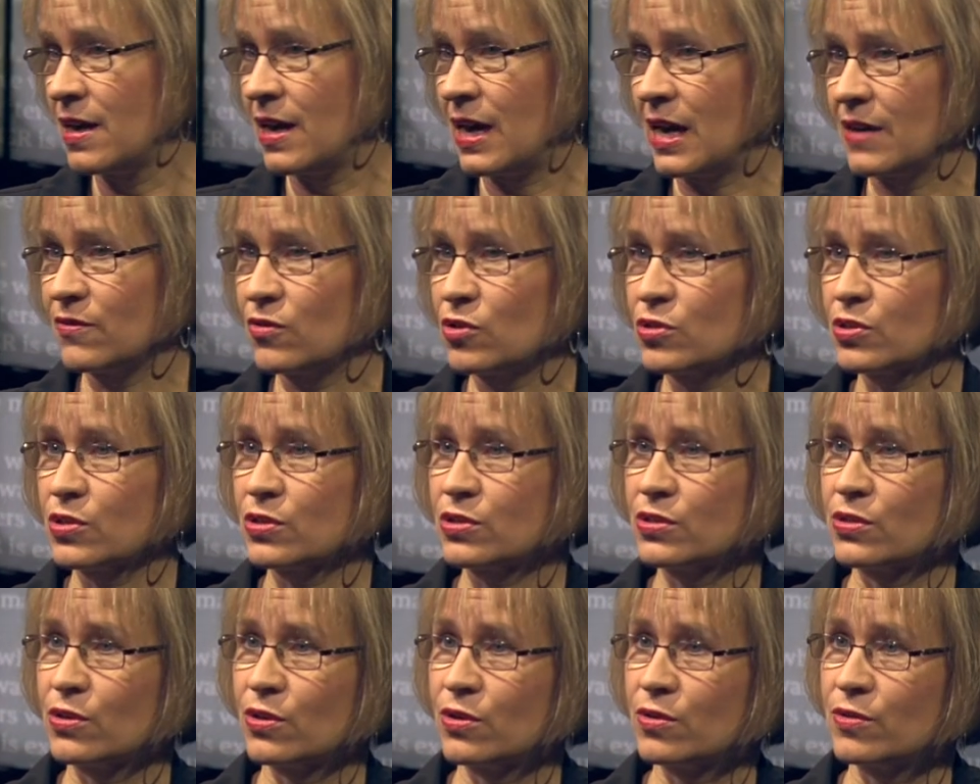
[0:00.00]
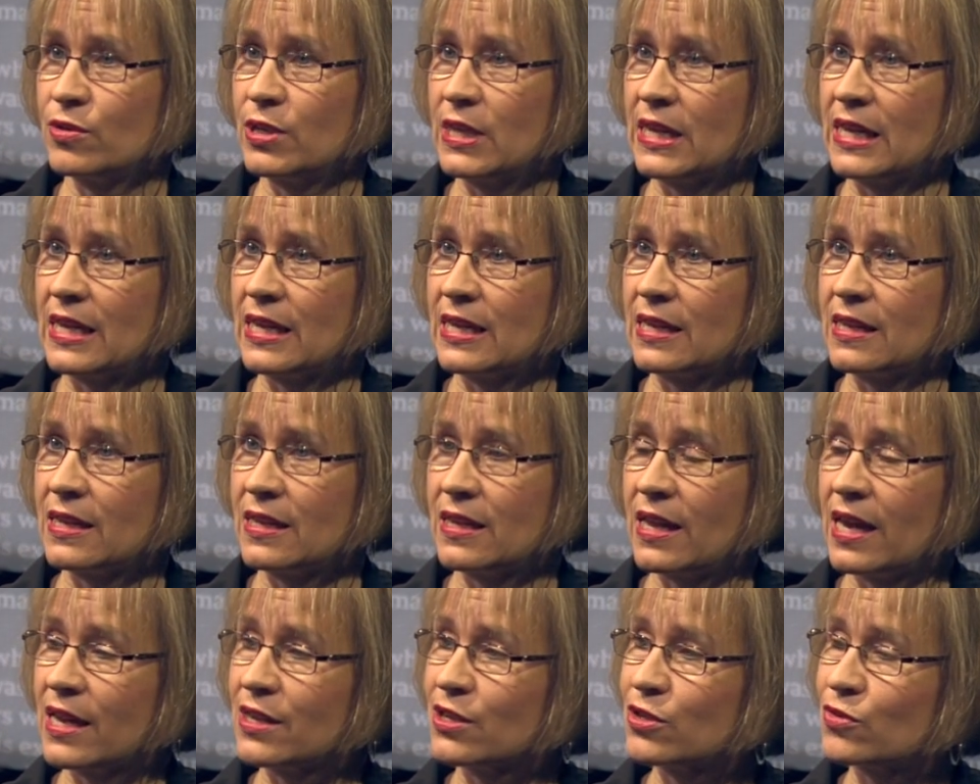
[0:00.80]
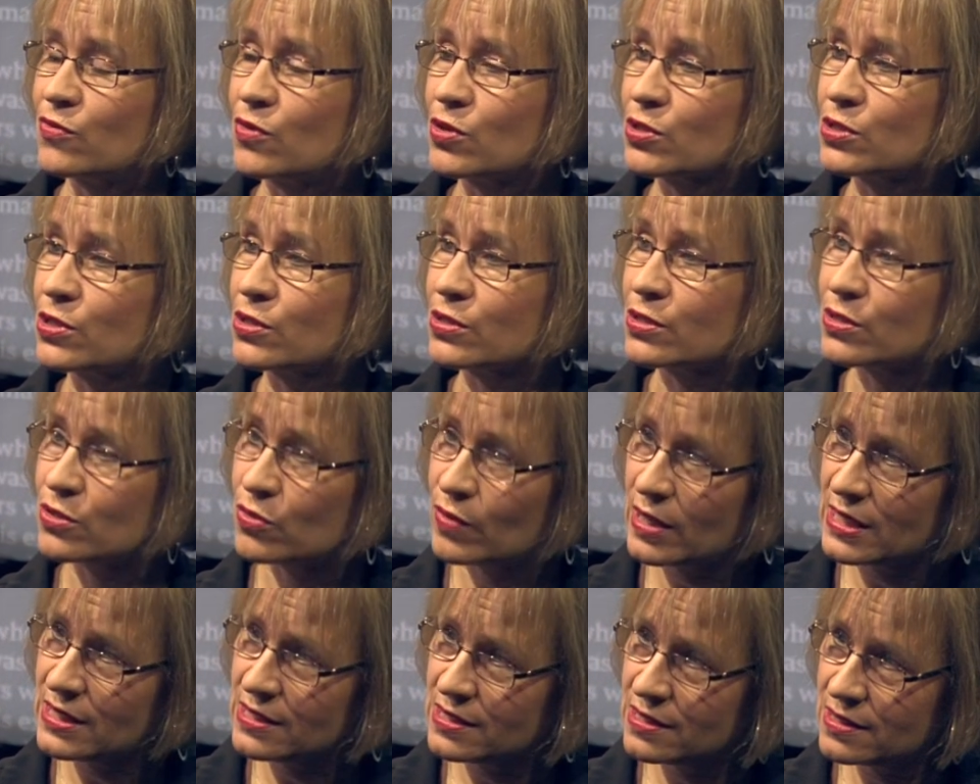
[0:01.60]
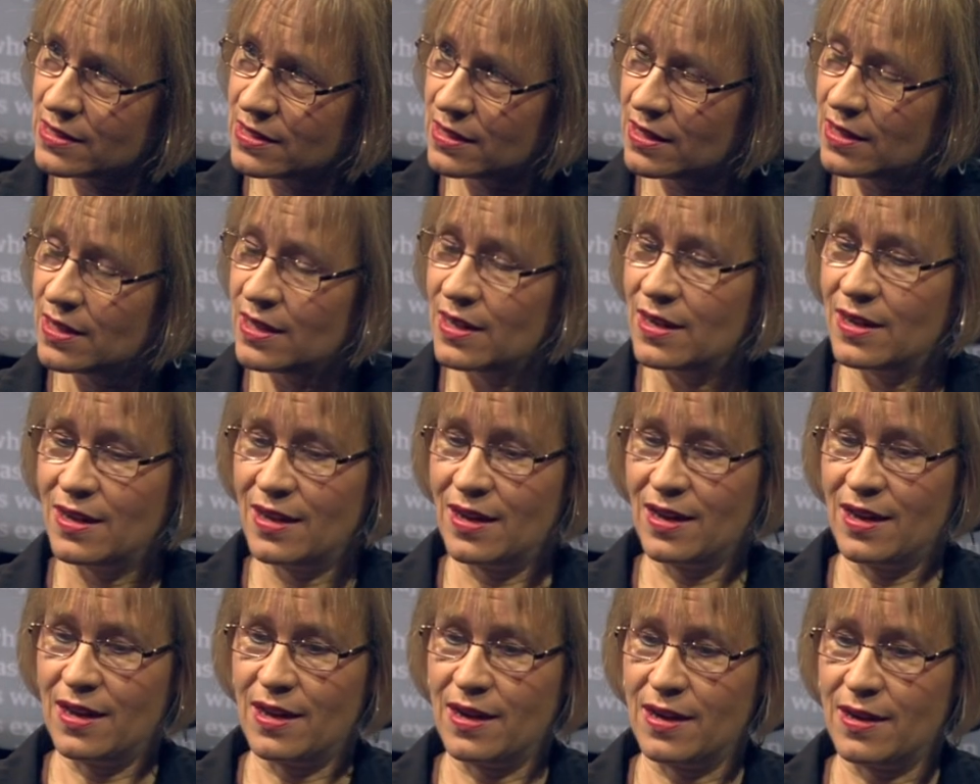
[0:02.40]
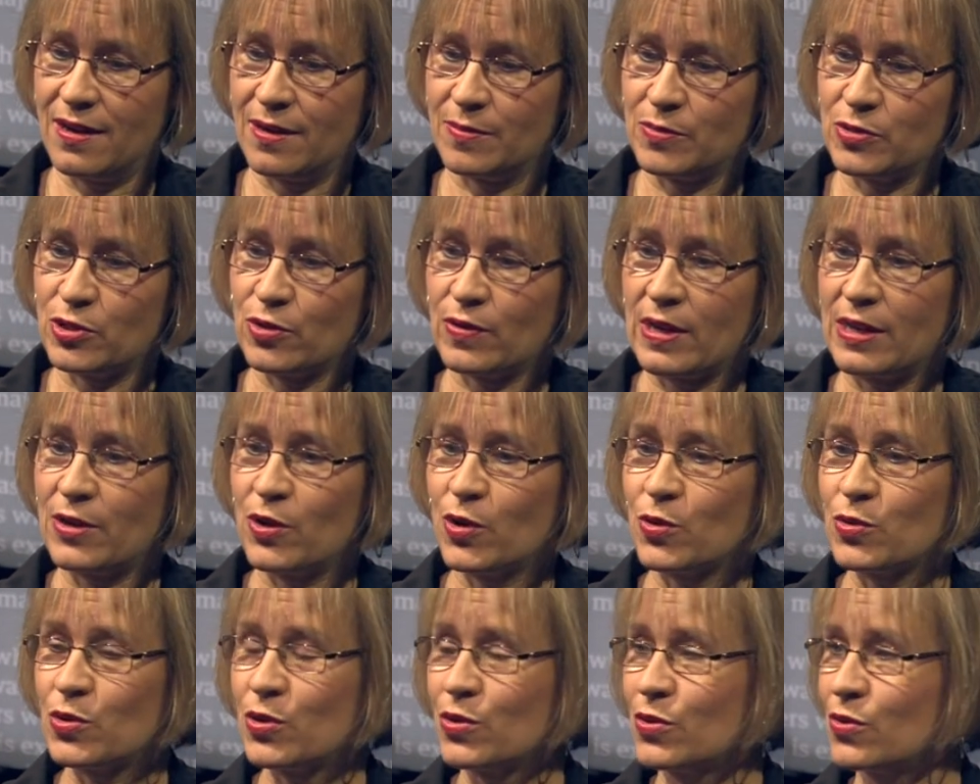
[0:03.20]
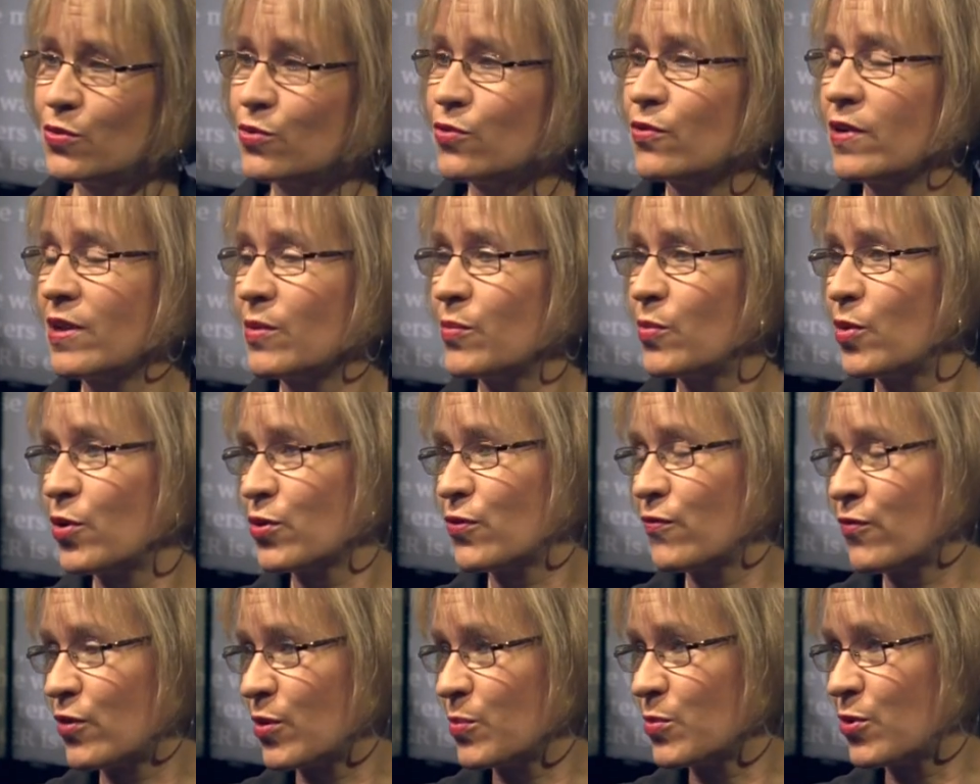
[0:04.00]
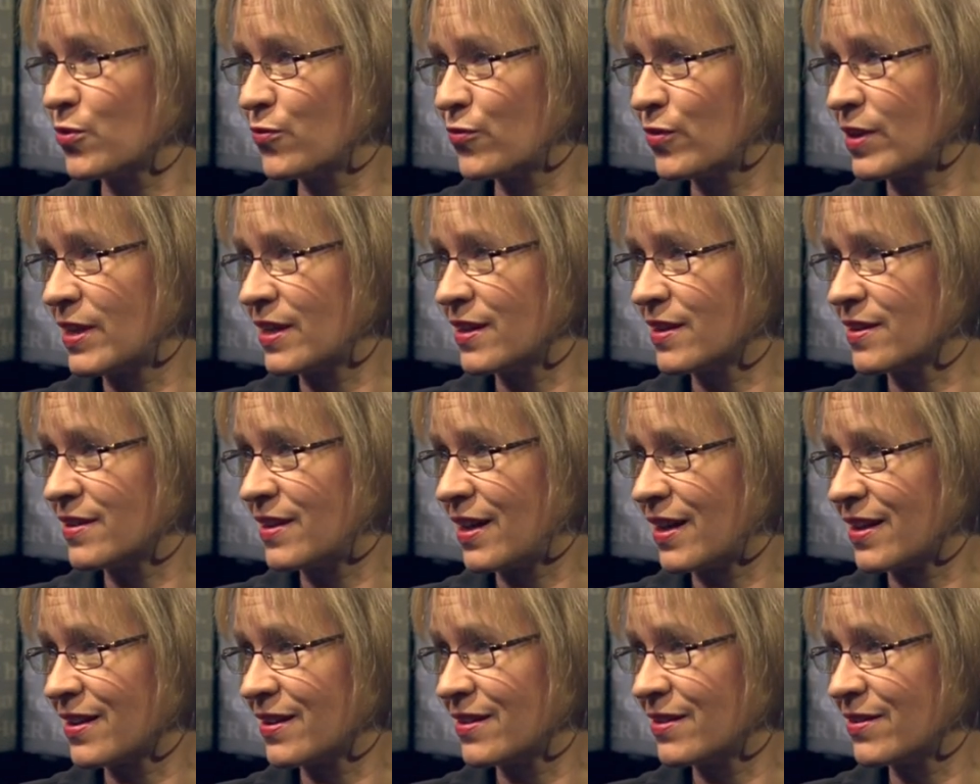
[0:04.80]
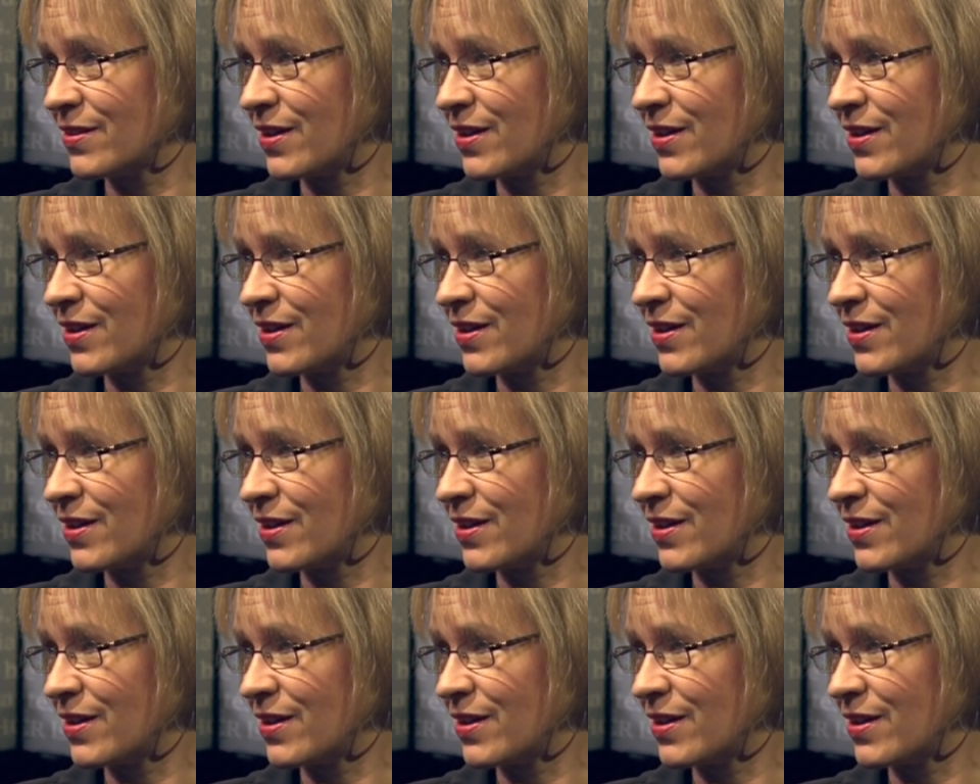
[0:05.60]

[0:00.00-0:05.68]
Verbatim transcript: I've also served in headquarters twice, um, so I know the UN both from the field and